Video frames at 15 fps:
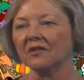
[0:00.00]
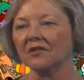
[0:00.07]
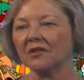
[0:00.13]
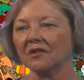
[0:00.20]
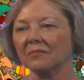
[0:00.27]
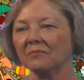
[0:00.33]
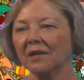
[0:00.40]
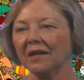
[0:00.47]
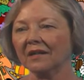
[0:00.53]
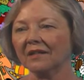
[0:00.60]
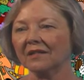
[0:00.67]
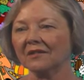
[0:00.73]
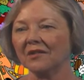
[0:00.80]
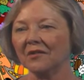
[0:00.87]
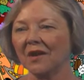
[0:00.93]
Gerald
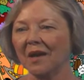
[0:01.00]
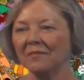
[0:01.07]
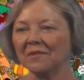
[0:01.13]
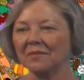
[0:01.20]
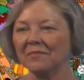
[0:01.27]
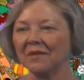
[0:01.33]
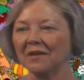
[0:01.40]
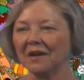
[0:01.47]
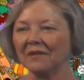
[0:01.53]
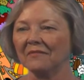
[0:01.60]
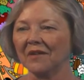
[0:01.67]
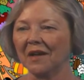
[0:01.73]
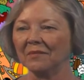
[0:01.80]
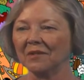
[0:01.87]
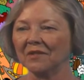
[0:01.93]
Peckus, who happened to be our
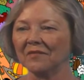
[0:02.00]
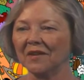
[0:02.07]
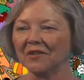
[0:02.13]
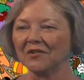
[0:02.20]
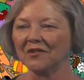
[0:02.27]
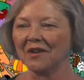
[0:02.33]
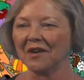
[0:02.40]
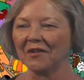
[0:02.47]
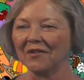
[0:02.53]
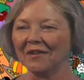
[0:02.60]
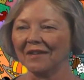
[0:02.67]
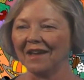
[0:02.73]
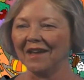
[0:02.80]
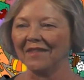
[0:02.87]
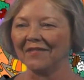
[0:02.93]
family's
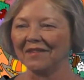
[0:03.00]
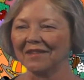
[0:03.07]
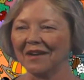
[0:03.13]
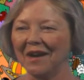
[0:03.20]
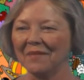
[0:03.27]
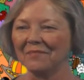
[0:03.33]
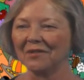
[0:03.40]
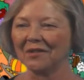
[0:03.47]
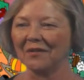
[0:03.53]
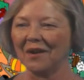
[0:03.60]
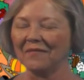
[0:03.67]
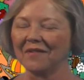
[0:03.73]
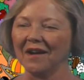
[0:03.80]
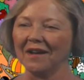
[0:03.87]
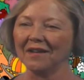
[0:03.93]
veterinarian at the time, so I've
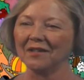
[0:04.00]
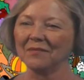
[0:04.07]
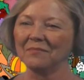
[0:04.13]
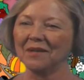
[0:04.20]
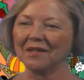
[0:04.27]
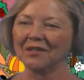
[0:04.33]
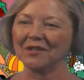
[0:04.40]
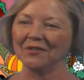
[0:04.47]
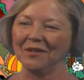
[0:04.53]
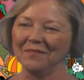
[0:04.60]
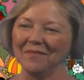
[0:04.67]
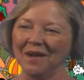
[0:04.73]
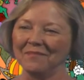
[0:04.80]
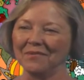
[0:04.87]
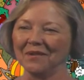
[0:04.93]
got his picture in
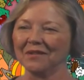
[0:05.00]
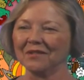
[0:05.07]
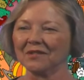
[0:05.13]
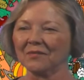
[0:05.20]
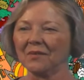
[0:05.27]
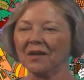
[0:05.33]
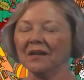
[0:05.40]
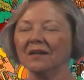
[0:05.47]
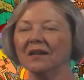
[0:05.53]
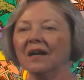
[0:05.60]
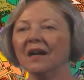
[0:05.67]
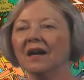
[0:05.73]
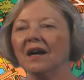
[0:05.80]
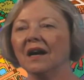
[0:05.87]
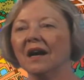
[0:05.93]
my book as well.
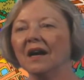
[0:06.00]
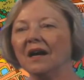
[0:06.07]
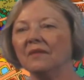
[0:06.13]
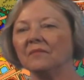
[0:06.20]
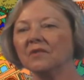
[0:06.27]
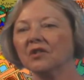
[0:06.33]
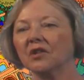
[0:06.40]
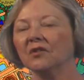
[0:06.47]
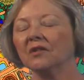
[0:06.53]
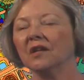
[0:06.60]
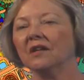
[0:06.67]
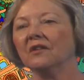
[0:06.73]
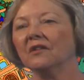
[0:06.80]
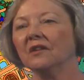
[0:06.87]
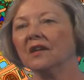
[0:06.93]
Um, Joan and
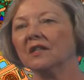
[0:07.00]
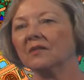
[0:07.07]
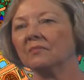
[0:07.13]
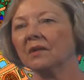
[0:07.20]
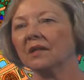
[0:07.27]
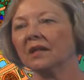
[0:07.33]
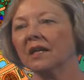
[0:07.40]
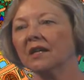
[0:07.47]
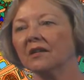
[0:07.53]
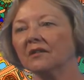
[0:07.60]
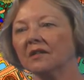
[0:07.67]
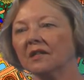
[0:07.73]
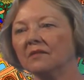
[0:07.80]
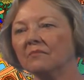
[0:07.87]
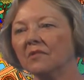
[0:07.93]
her husband later
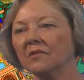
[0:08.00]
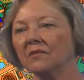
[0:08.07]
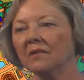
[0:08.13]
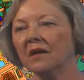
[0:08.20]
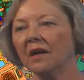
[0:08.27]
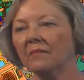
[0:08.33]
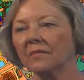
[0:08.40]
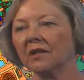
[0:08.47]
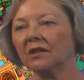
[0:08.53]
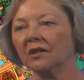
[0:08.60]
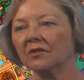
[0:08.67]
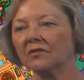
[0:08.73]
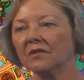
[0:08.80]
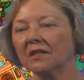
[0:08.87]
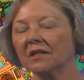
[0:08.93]
did move, um,
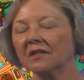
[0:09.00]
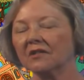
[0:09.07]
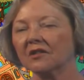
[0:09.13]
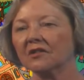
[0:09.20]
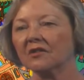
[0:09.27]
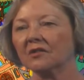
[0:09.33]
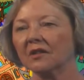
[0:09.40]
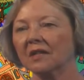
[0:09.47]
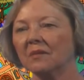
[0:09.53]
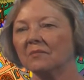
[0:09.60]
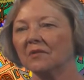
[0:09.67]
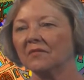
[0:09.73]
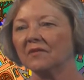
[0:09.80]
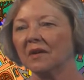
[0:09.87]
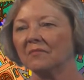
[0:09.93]
close the institute and they
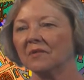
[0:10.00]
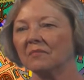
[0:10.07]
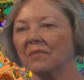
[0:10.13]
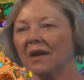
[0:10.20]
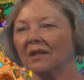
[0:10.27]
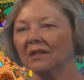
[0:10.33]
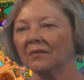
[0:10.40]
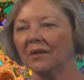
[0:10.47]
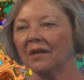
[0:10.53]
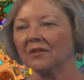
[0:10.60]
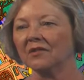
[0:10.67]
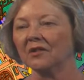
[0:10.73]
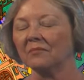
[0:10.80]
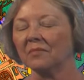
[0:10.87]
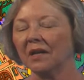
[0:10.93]
moved up to Palo
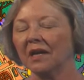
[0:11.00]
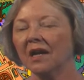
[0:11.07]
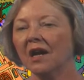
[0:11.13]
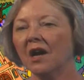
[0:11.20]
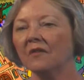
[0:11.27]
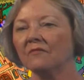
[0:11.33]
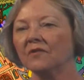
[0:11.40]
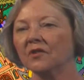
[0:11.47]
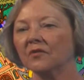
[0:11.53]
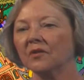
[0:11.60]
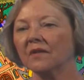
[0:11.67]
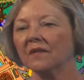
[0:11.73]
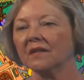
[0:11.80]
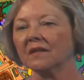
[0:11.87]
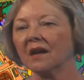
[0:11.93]
Alto, but during
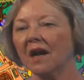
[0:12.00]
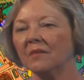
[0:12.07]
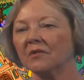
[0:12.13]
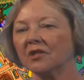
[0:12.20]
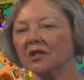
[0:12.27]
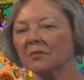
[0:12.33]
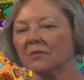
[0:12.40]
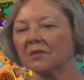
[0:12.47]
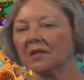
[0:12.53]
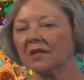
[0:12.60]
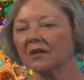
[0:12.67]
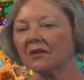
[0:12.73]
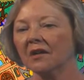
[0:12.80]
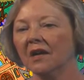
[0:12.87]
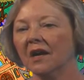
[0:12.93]
the time she was
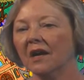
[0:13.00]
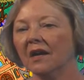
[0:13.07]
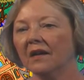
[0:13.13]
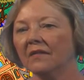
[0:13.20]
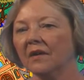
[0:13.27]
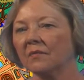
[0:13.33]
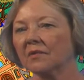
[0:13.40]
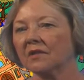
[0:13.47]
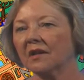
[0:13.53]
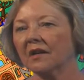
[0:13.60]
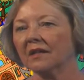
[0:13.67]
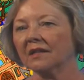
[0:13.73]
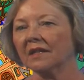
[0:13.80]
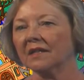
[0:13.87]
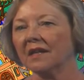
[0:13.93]
here, there was
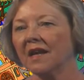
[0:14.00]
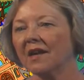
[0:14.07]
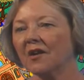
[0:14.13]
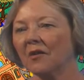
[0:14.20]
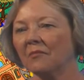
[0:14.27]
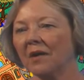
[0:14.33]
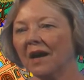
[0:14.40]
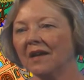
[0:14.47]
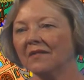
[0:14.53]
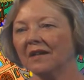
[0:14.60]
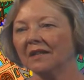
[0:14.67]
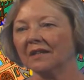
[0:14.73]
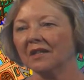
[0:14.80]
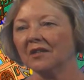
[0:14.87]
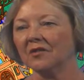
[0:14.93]
hardly a day go by
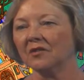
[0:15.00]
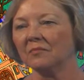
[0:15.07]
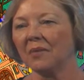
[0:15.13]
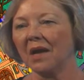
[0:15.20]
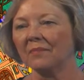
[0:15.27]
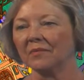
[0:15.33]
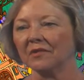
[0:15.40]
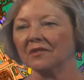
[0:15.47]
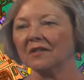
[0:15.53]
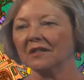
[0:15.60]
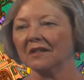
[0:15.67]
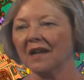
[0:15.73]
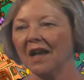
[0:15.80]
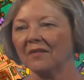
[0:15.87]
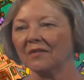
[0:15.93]
that the newspapers didn't
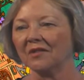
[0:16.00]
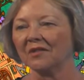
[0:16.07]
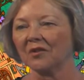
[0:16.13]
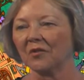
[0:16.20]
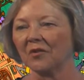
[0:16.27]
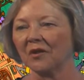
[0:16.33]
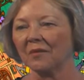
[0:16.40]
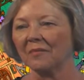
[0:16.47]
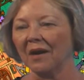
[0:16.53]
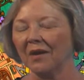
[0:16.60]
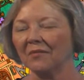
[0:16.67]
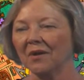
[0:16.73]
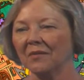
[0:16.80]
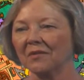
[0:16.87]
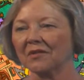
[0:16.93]
have a story about
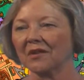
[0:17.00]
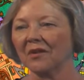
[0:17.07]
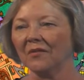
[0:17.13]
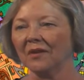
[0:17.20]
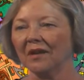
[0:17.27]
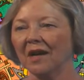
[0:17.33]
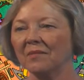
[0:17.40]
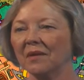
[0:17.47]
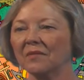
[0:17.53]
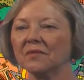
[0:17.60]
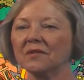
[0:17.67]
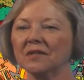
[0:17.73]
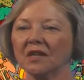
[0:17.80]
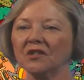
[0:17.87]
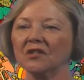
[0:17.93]
what was going on. It was
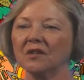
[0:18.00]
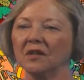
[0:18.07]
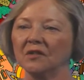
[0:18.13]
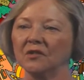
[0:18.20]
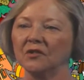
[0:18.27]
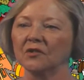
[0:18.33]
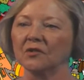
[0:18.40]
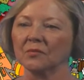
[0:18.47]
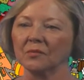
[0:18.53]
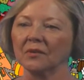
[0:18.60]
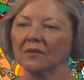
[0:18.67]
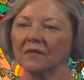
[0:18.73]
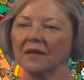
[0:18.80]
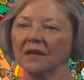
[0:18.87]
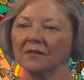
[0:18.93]
such an unusual
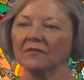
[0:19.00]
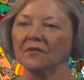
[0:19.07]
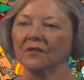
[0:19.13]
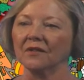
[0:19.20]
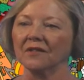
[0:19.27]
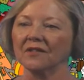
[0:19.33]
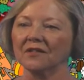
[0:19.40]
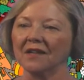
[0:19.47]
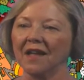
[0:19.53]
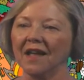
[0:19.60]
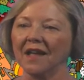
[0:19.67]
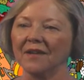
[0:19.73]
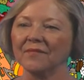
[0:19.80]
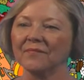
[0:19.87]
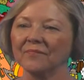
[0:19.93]
thing for its day.